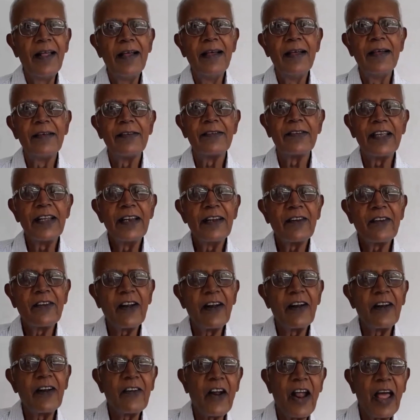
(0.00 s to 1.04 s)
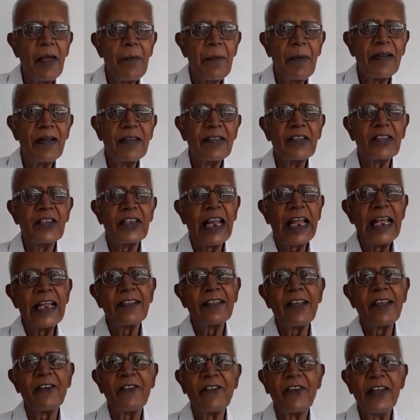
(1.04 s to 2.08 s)
central tribal
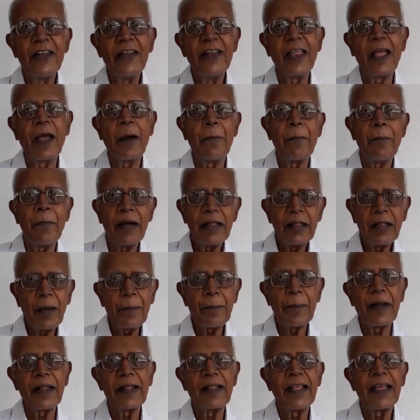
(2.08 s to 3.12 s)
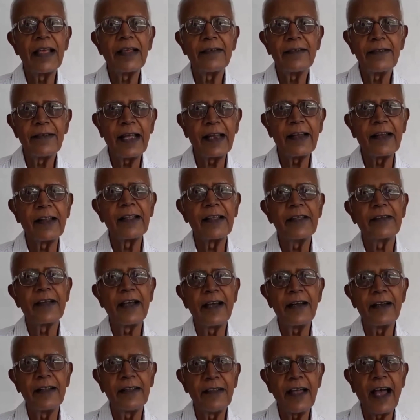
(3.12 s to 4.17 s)
states of India, Madhya Pradesh,
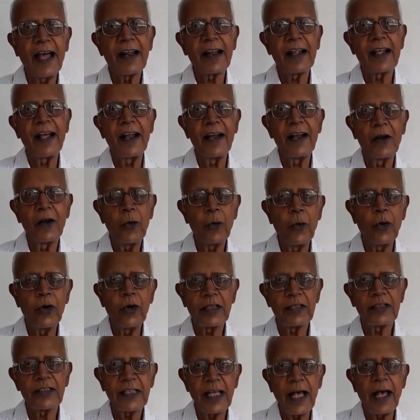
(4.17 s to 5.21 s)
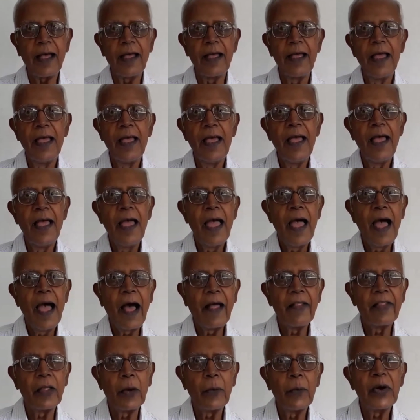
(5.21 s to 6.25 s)
Chhattisgarh, Jharkhand, Odisha,
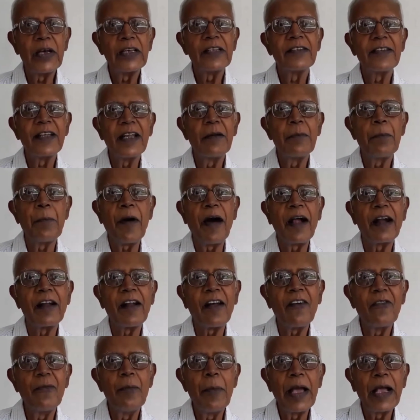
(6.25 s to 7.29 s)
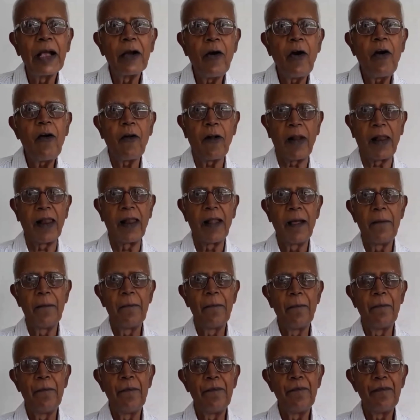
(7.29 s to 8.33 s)
and the western part of Bengal.
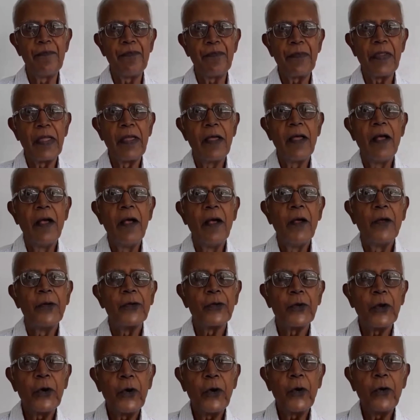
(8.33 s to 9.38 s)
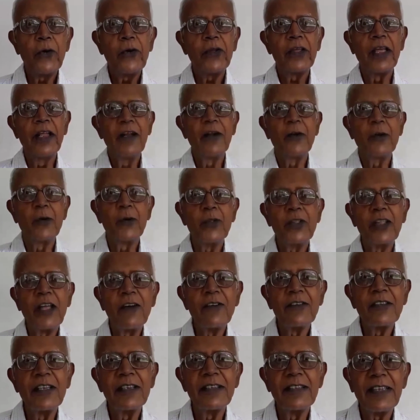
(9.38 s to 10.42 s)
So in
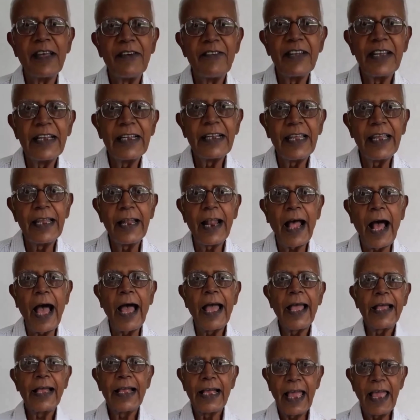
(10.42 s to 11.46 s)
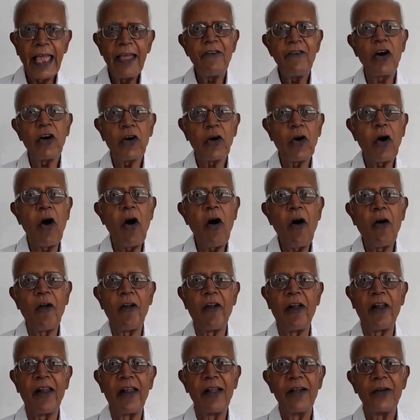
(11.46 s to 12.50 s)
2017, I gave a call
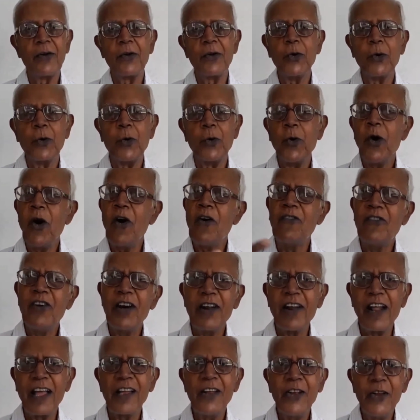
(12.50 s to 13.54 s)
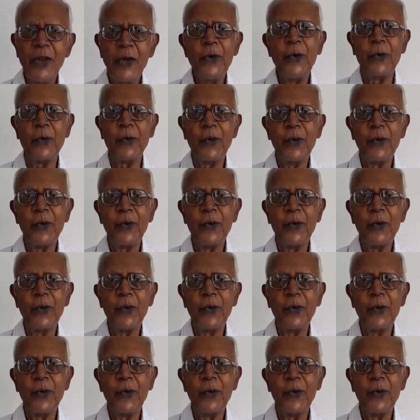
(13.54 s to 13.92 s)
to whoever I knew,